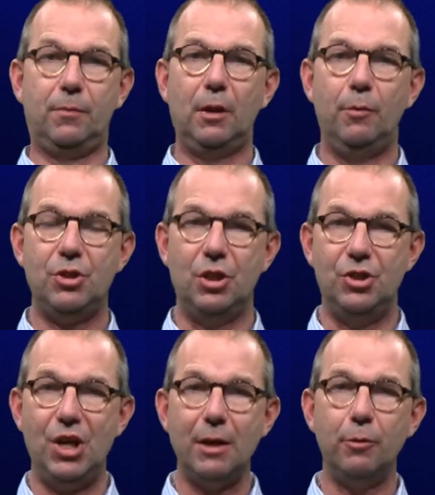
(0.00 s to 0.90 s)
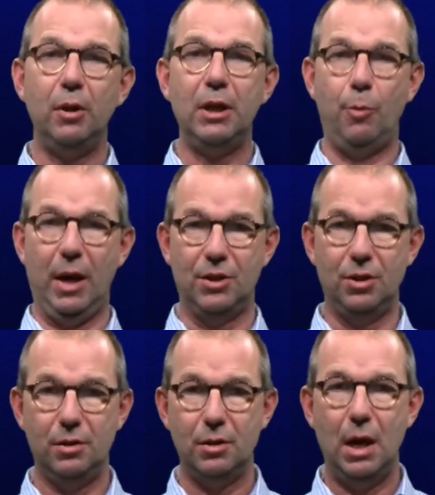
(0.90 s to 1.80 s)
with the general
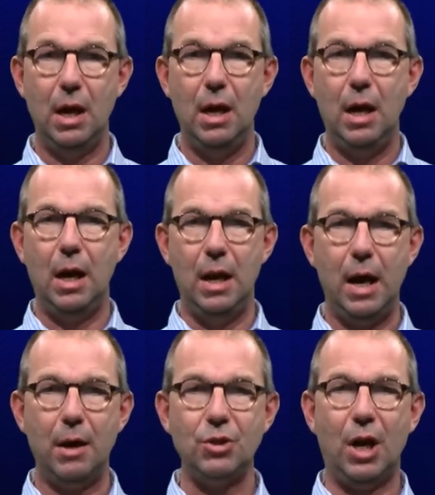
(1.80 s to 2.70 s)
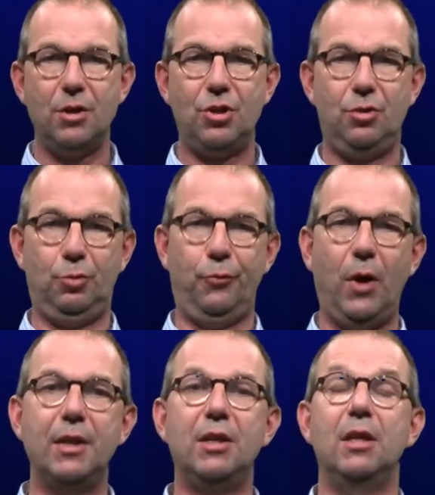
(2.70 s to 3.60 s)
equation allows us to
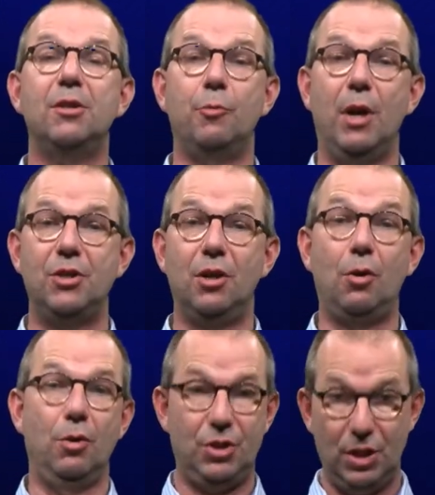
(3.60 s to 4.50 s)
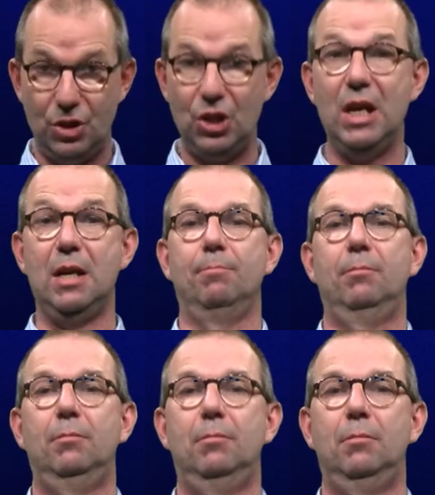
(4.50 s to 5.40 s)
find the integration constant C.
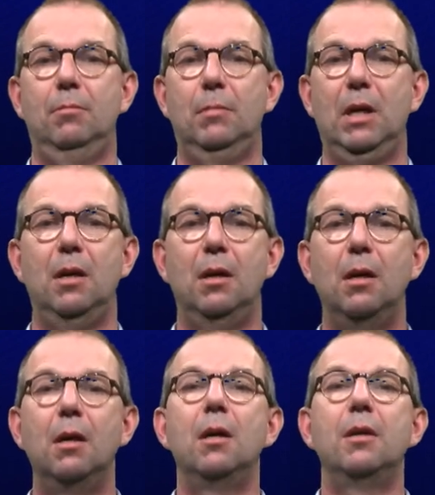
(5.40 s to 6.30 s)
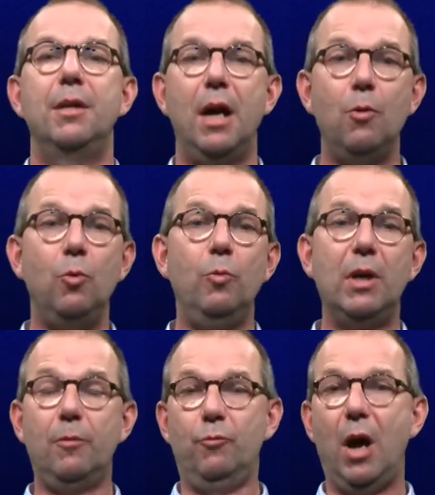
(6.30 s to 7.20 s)
Now we
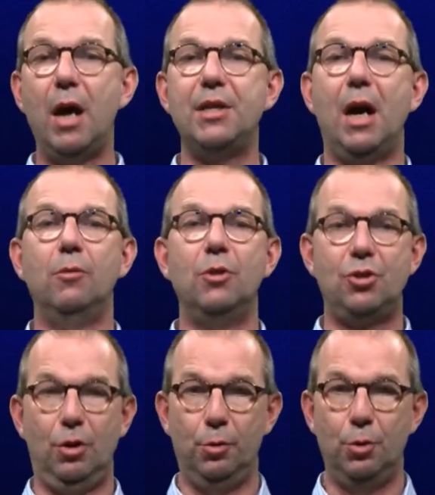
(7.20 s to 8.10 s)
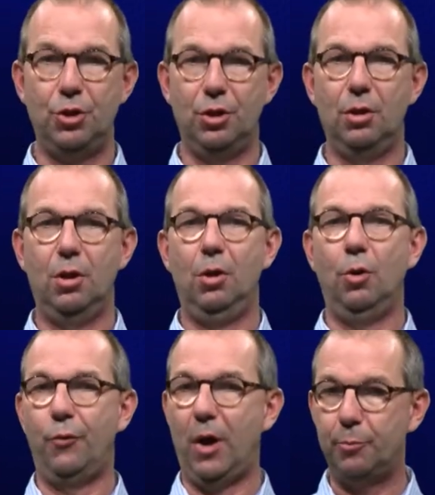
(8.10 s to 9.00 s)
can write down the solution
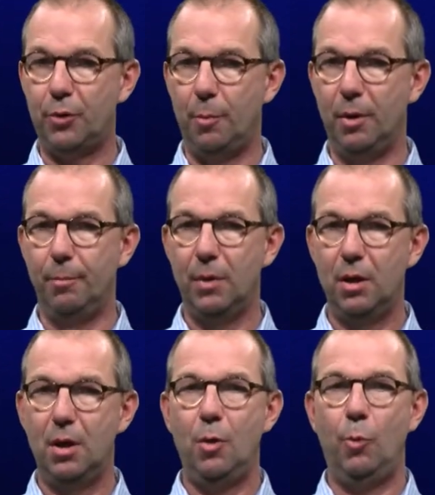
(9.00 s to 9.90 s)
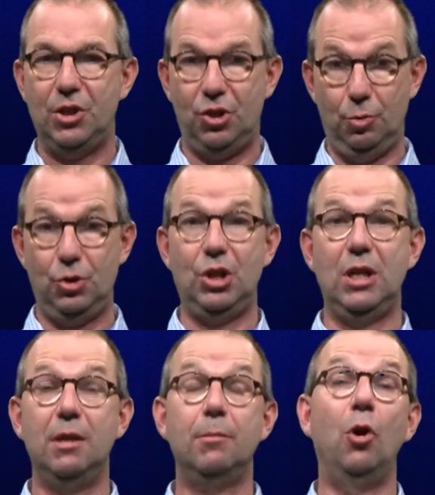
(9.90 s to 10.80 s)
of our problem, which you
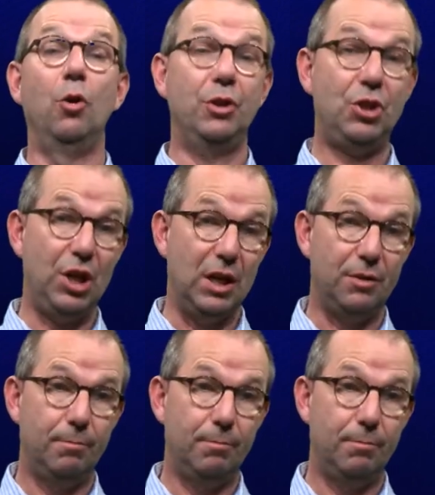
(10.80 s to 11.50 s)
see on the sheet.